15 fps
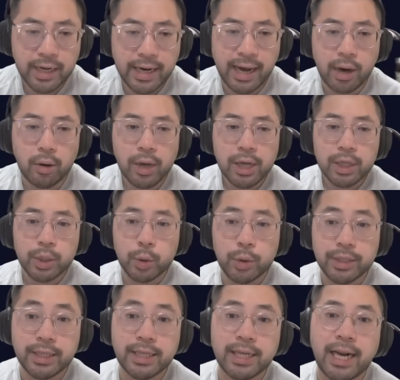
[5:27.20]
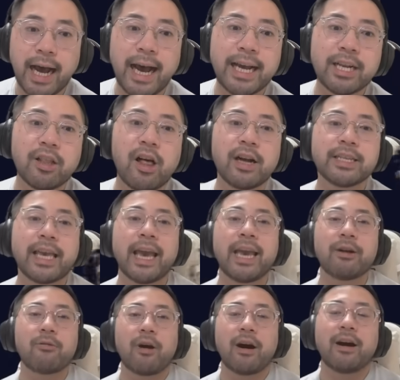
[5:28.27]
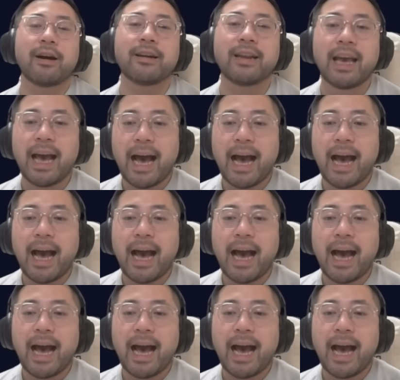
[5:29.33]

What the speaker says: Now, Twisted Eidolon Kharon.